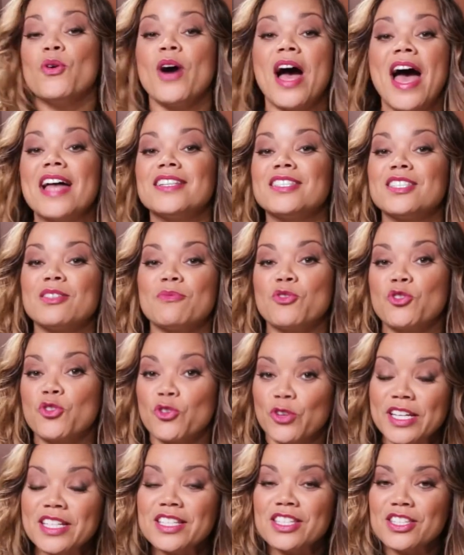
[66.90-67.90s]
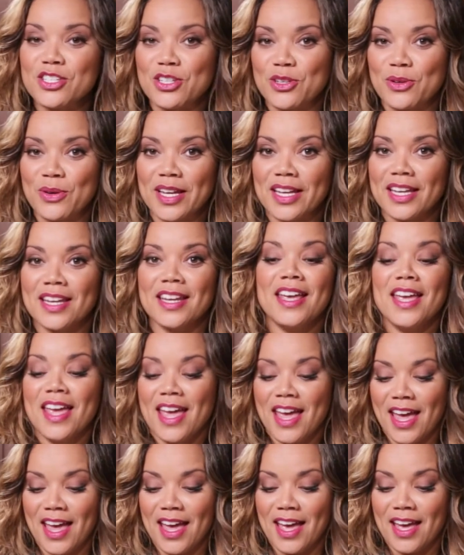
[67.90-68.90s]
We'll add some greens to it,
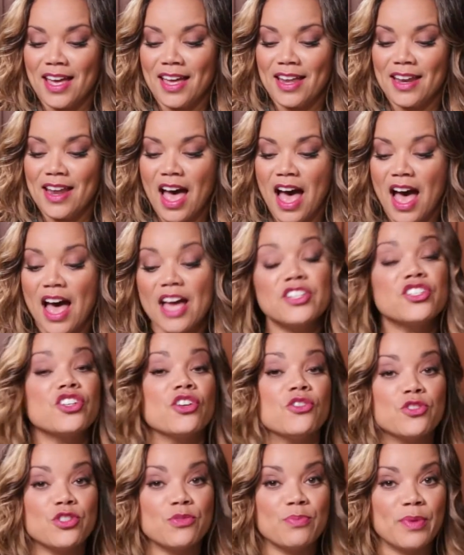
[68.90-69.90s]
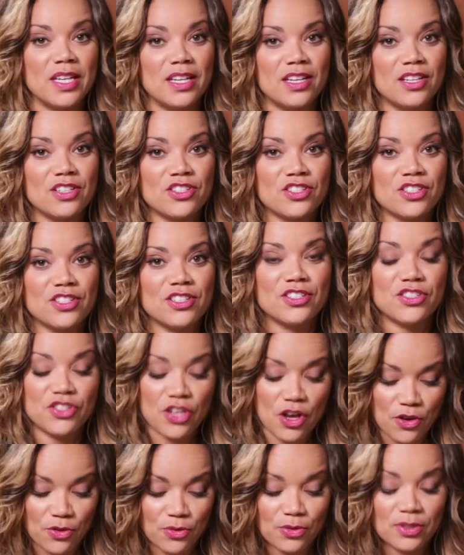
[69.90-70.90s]
and I chose spinach.
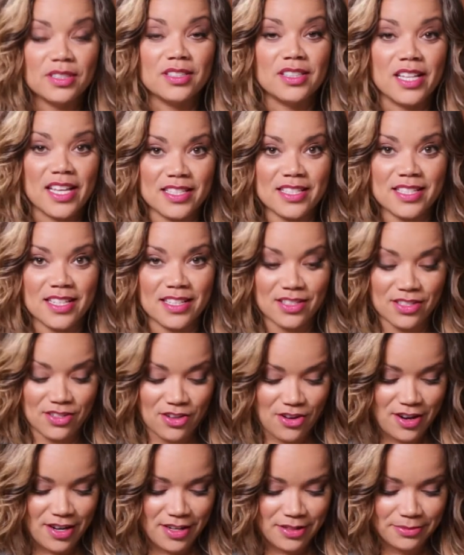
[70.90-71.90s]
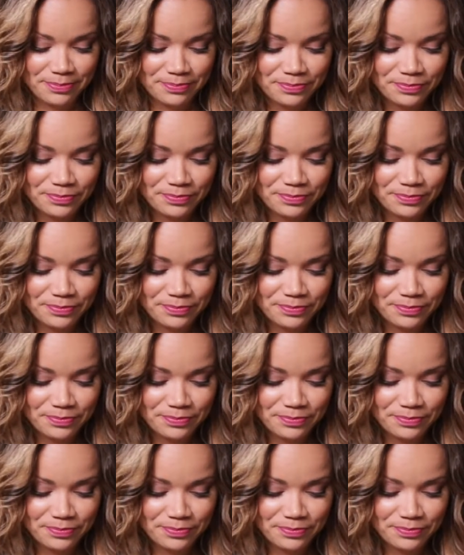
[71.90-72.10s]
So let's get started.